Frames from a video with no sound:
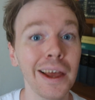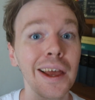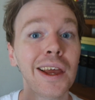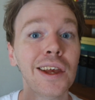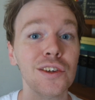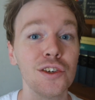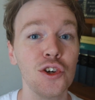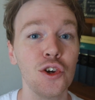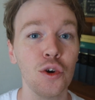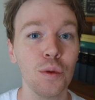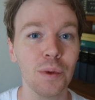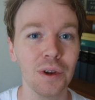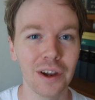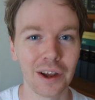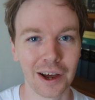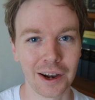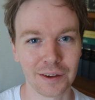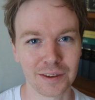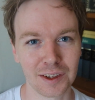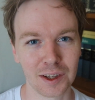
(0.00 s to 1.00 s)
he's human.
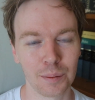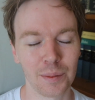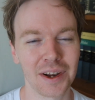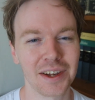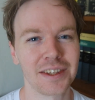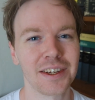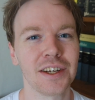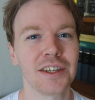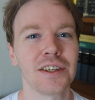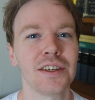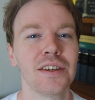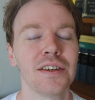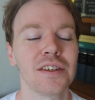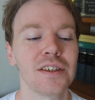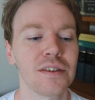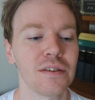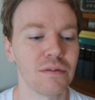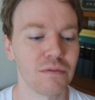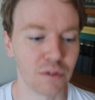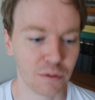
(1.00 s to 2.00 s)
And I think the
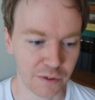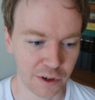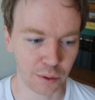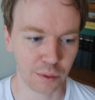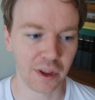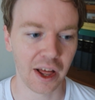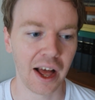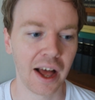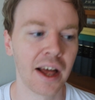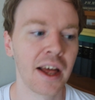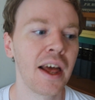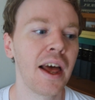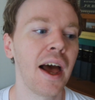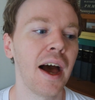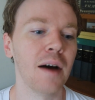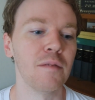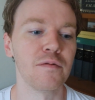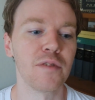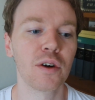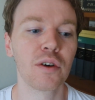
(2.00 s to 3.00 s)
meditations reveal that.
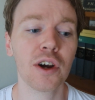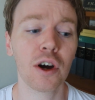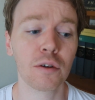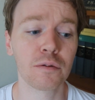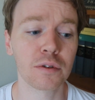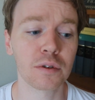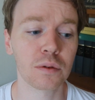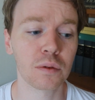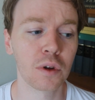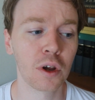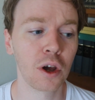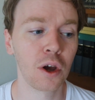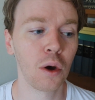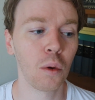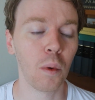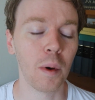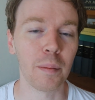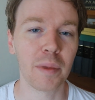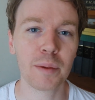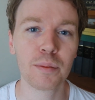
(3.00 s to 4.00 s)
And very often
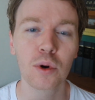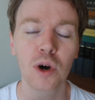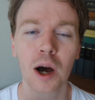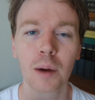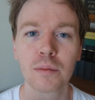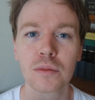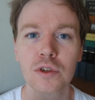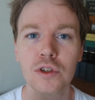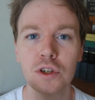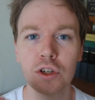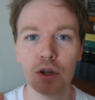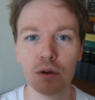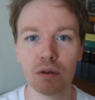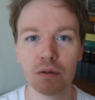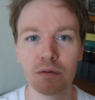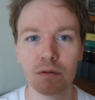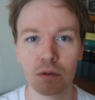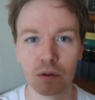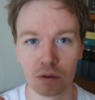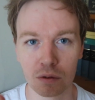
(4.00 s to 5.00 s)
when people come to
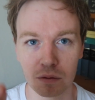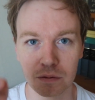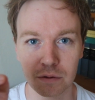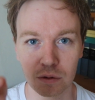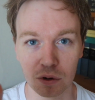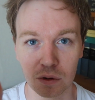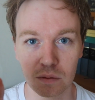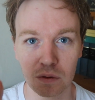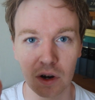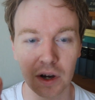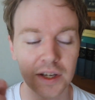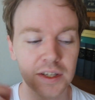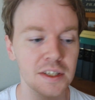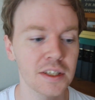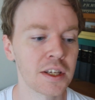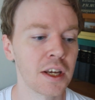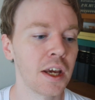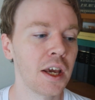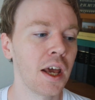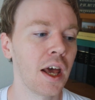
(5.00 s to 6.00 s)
you for
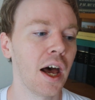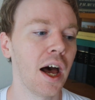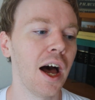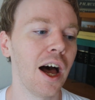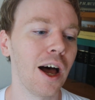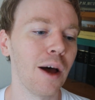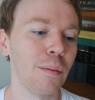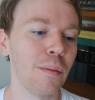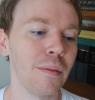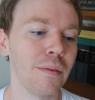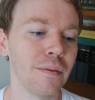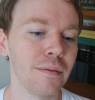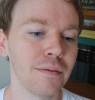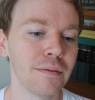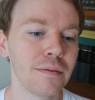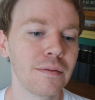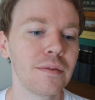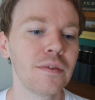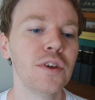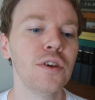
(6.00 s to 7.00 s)
advice,
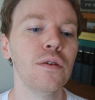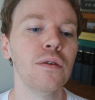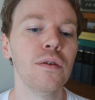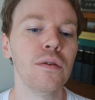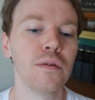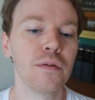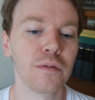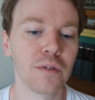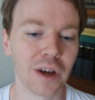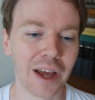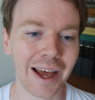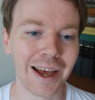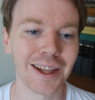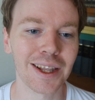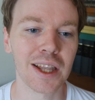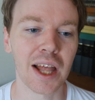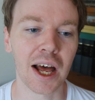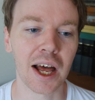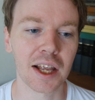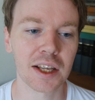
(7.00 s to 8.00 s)
you
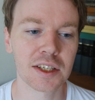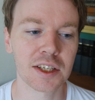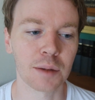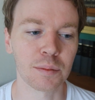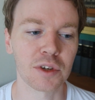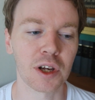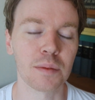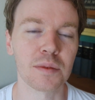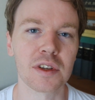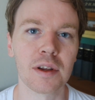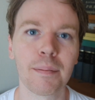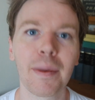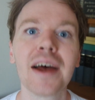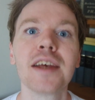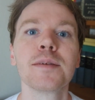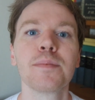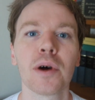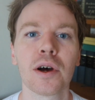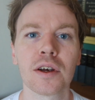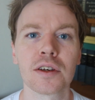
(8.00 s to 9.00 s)
forget that sometimes the
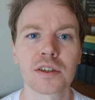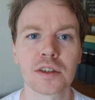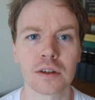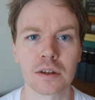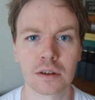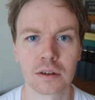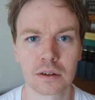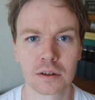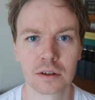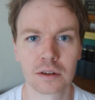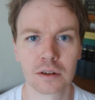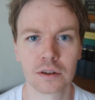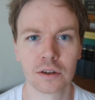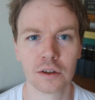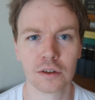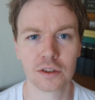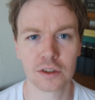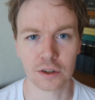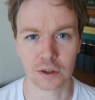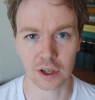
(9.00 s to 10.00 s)
best person
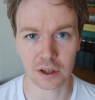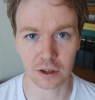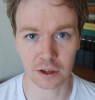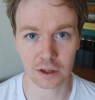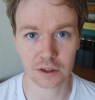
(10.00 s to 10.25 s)
to